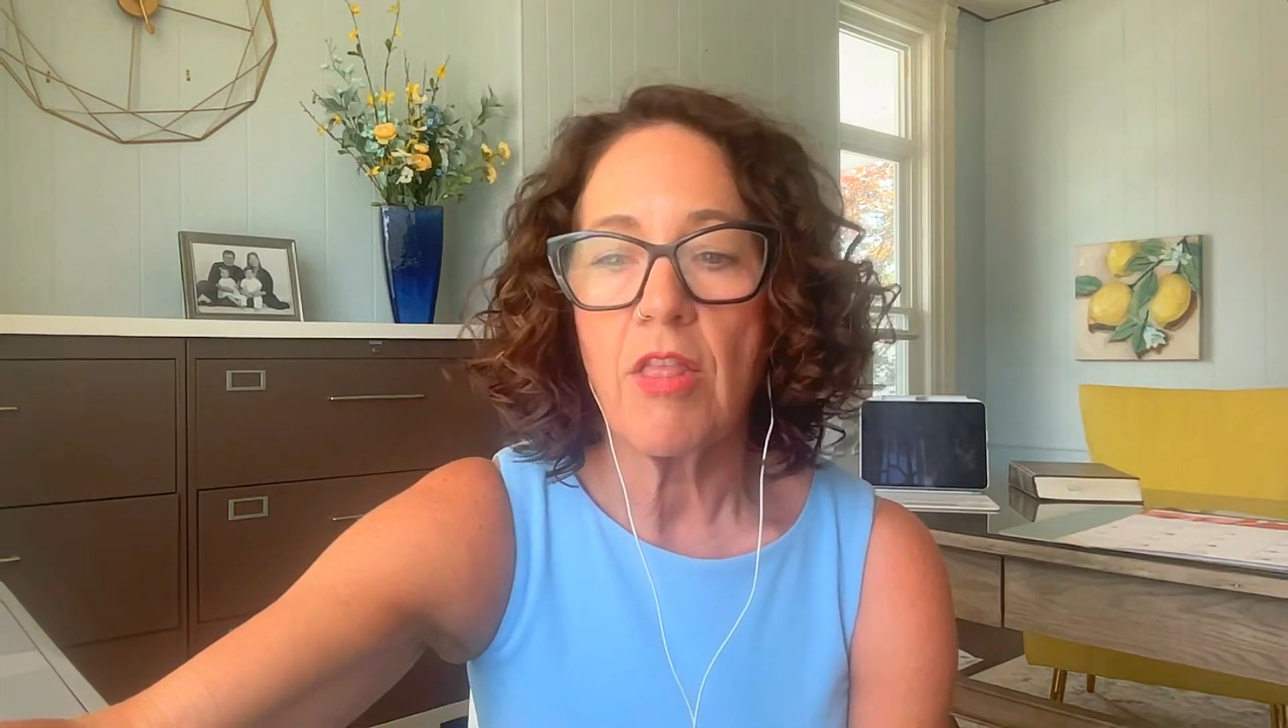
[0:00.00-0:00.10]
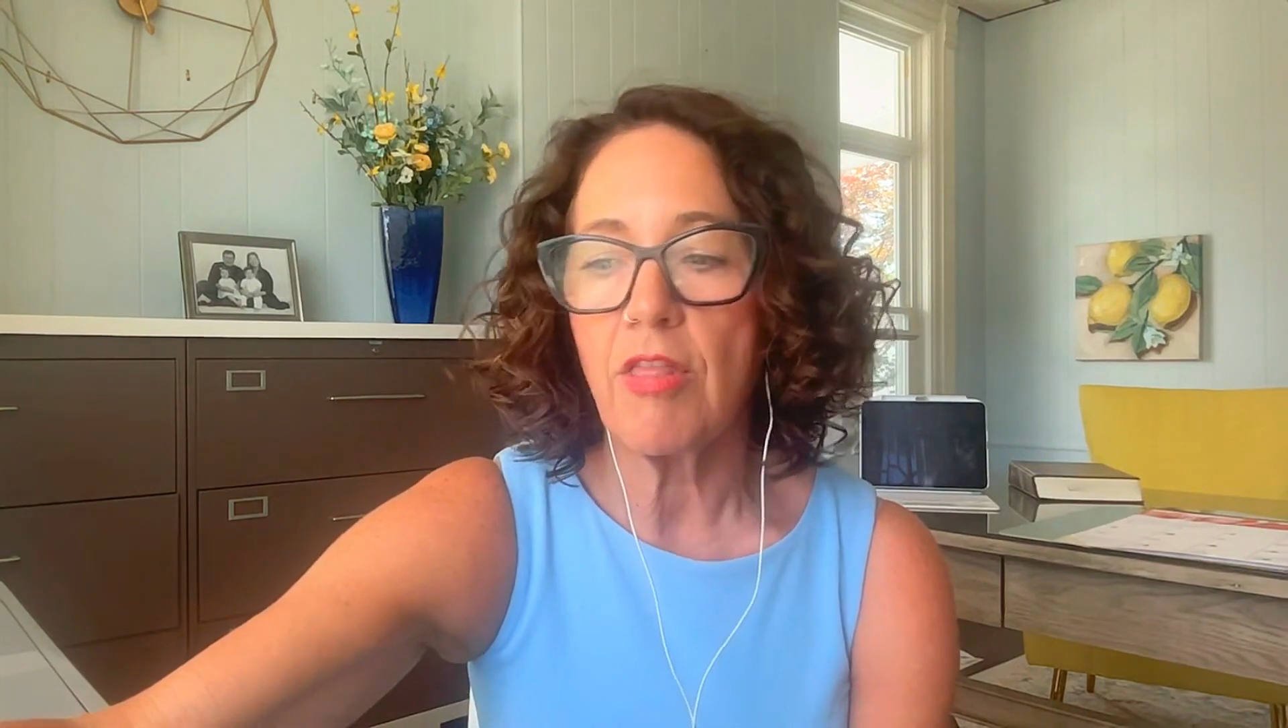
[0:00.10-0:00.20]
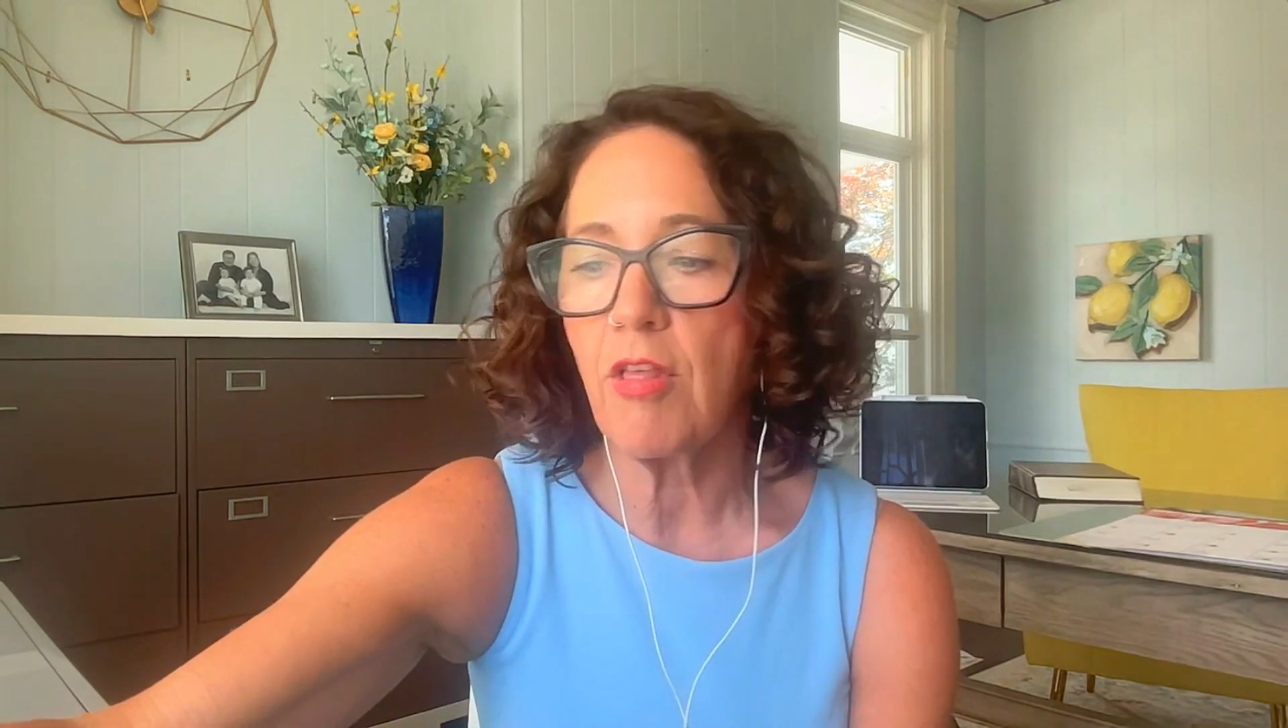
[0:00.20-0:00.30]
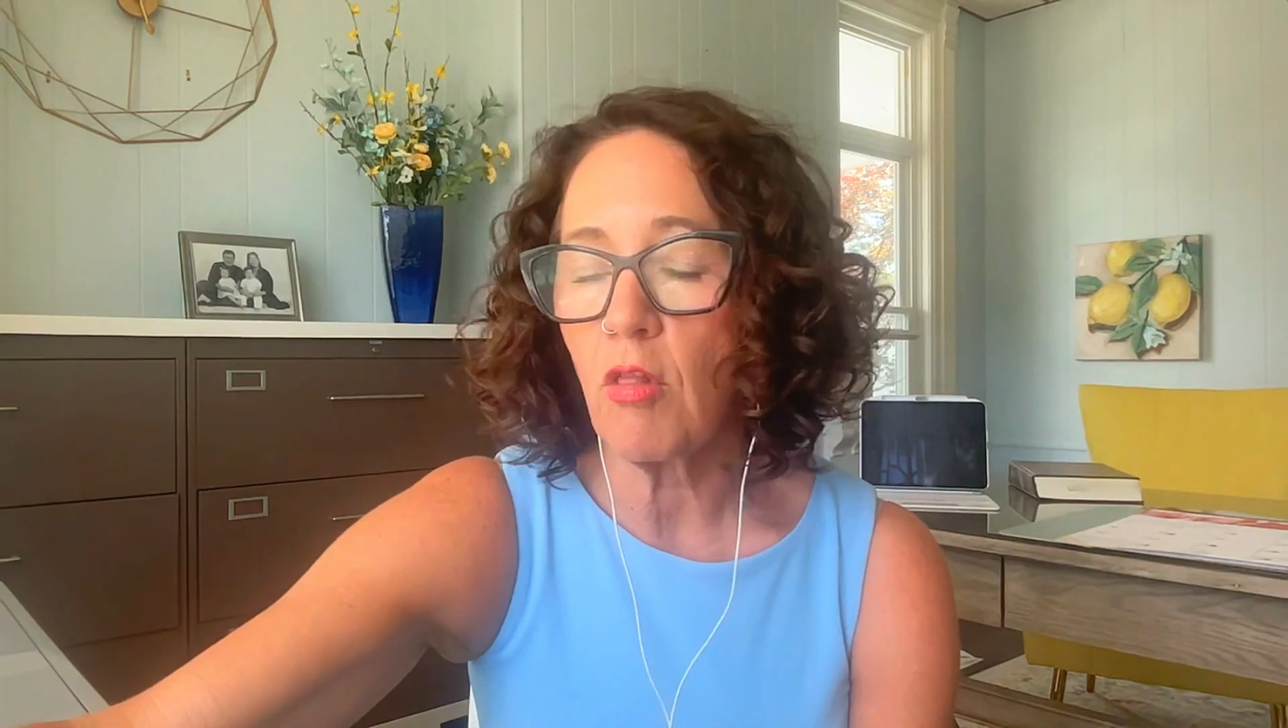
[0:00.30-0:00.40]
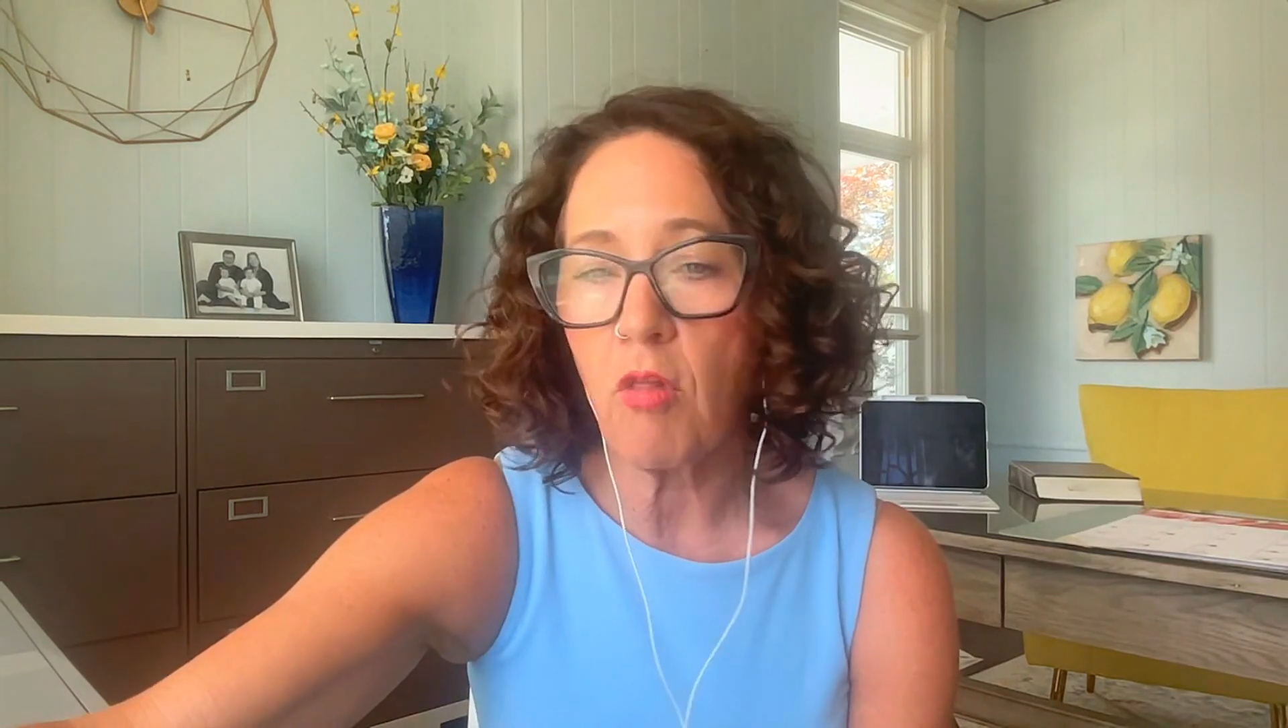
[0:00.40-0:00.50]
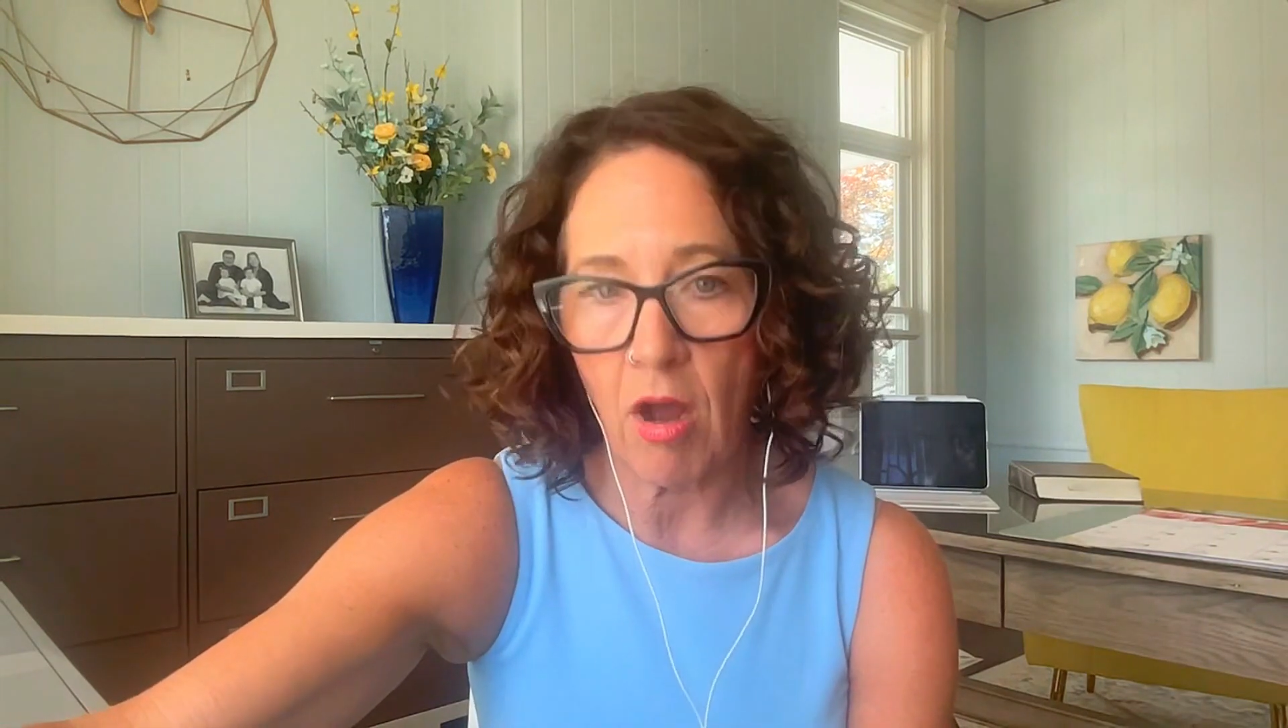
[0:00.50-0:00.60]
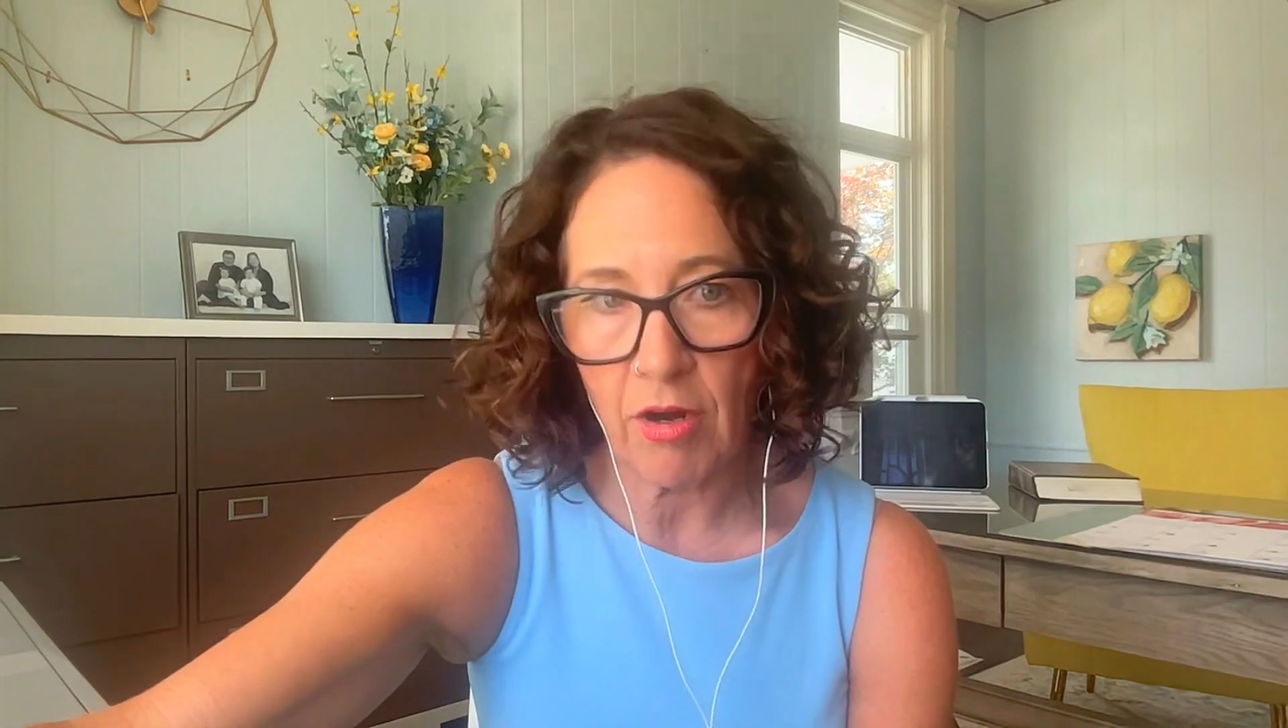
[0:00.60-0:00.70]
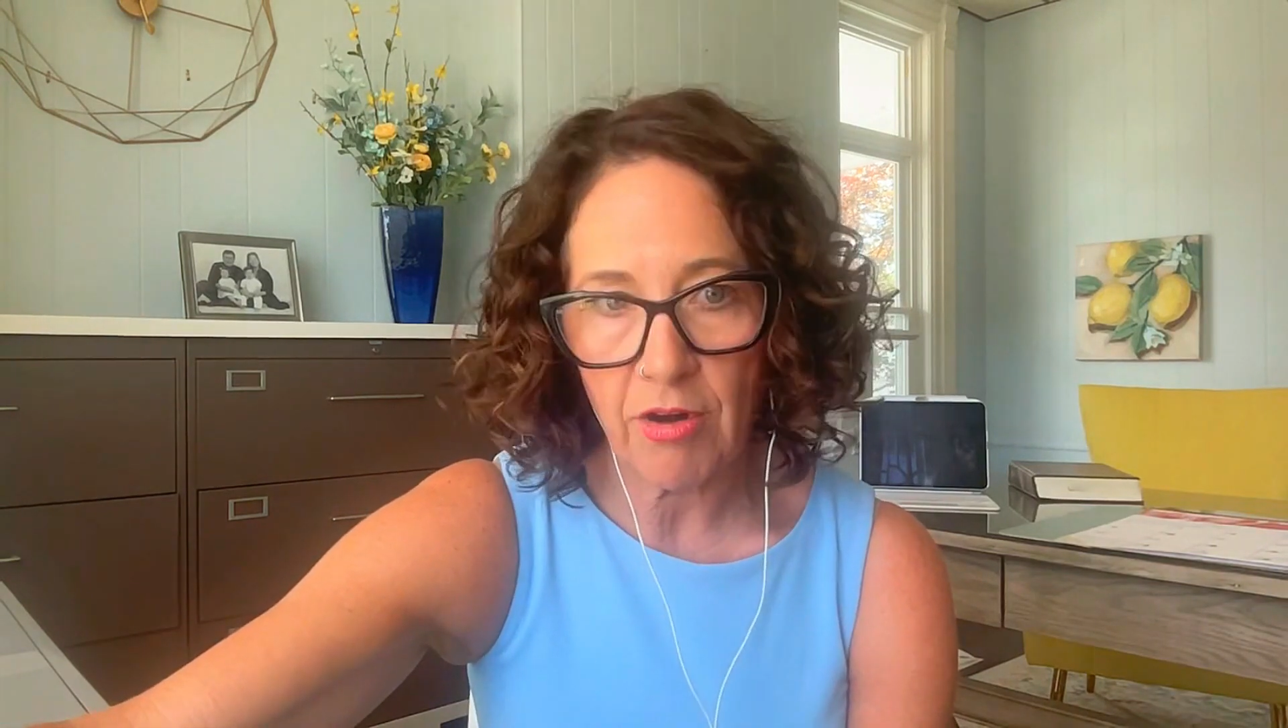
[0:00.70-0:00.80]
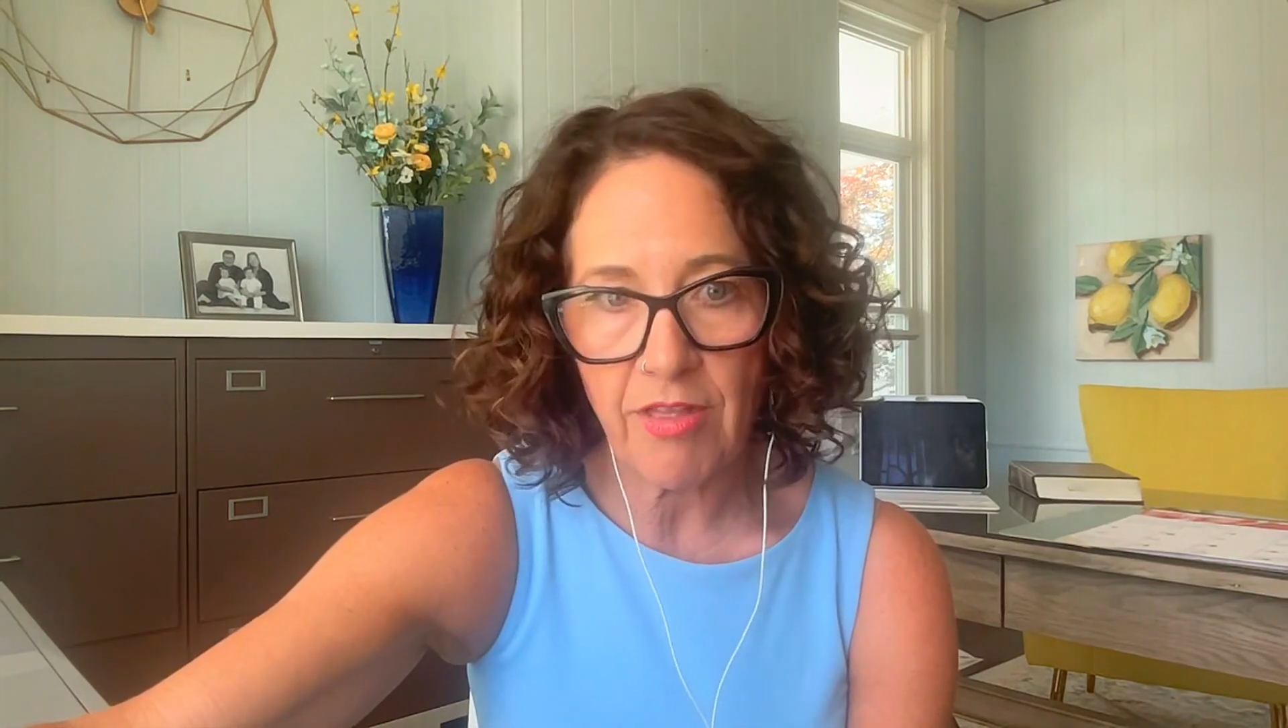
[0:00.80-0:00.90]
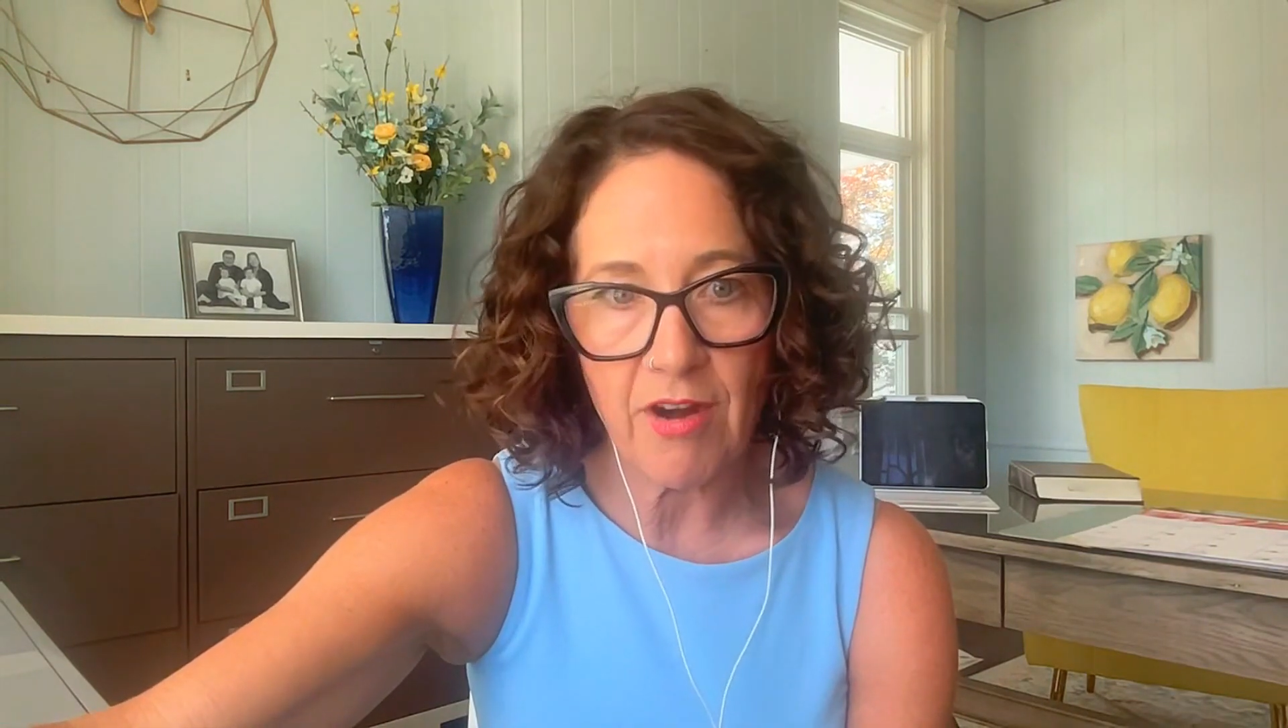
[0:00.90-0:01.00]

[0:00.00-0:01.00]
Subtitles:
the longer they're